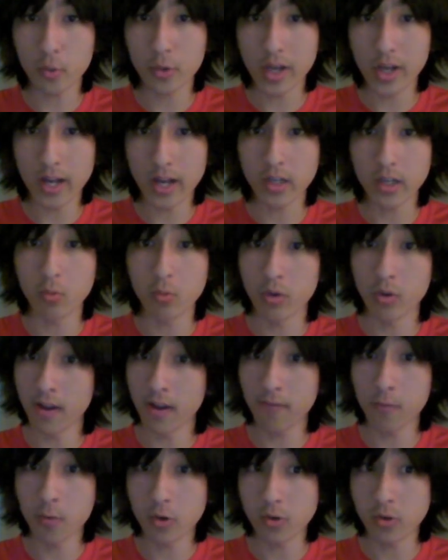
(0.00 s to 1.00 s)
reacted when I
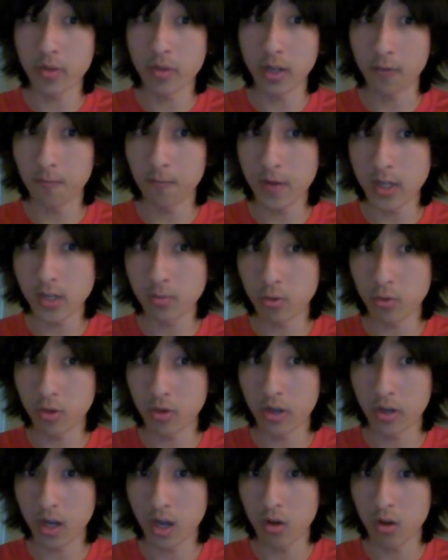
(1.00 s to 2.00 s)
first made a Facebook
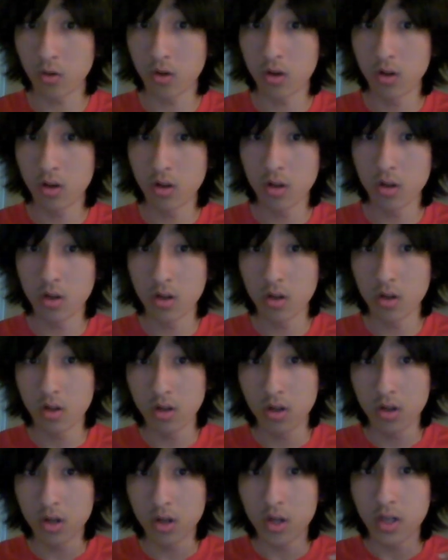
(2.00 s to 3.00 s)
account.
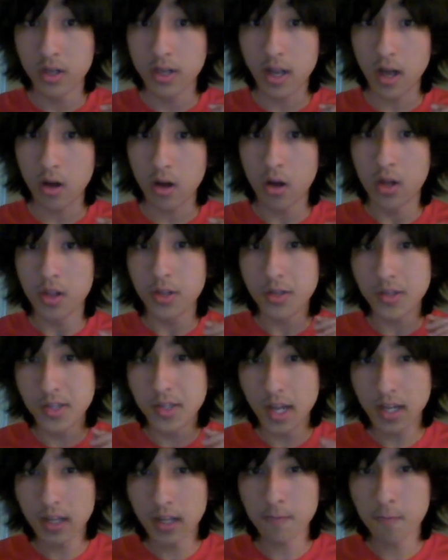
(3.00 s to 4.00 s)
Now, the
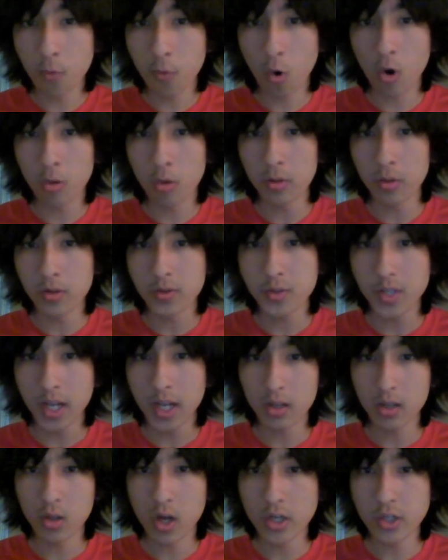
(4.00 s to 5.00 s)
second form of
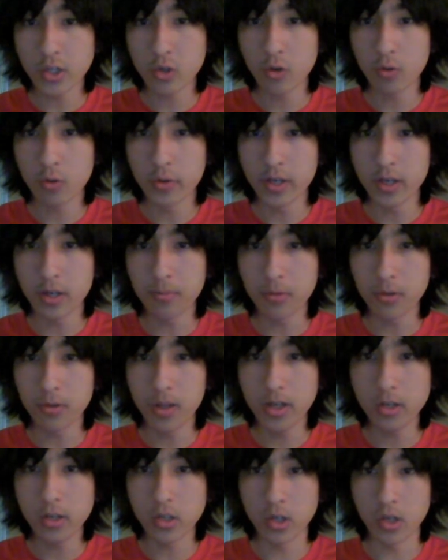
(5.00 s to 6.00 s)
psychological
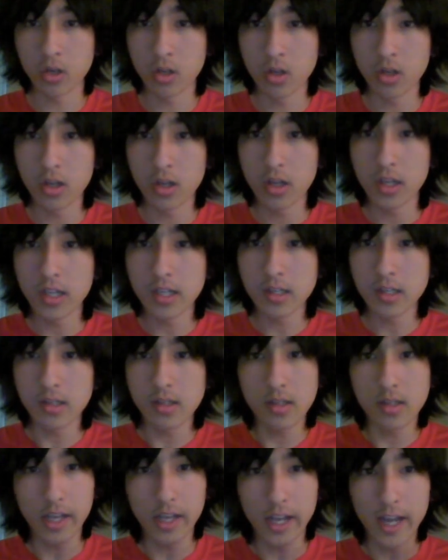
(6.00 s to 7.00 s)
manipulation is
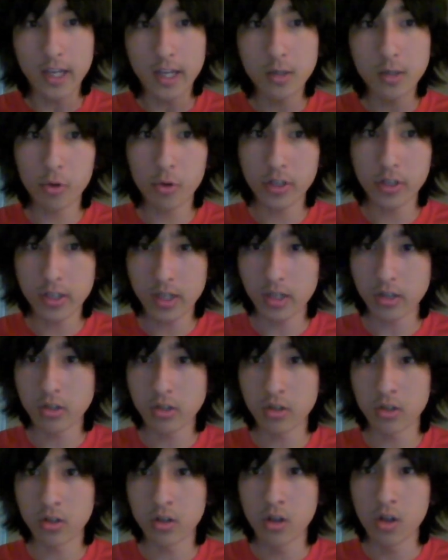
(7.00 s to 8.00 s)
the
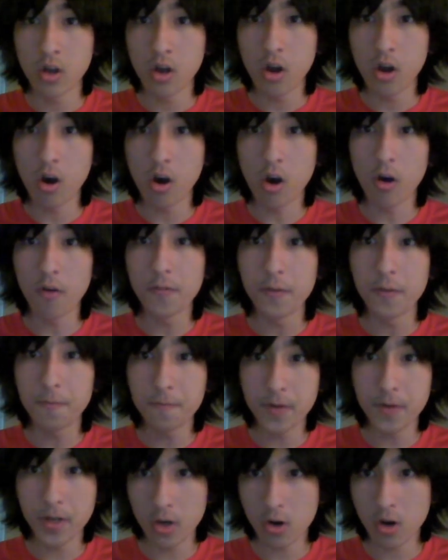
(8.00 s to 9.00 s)
exploitation of the
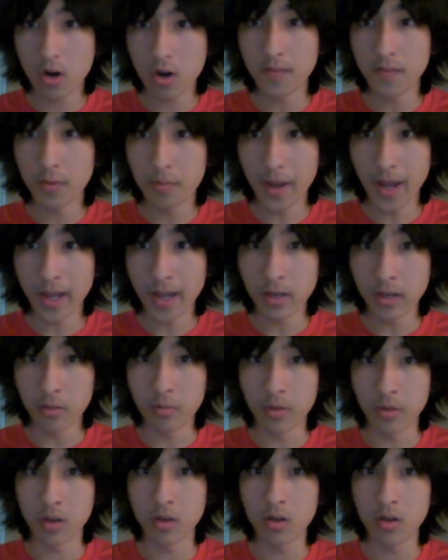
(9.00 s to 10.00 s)
fear of
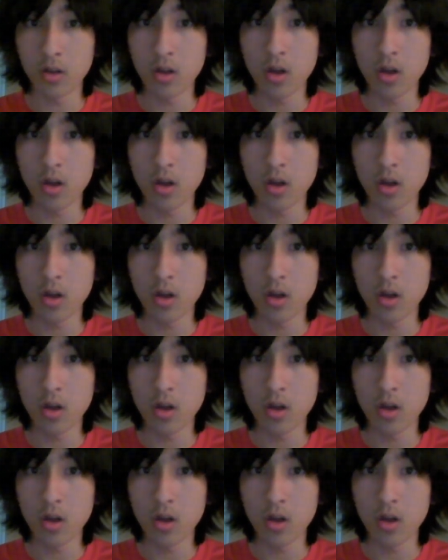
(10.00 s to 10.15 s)
abandonment.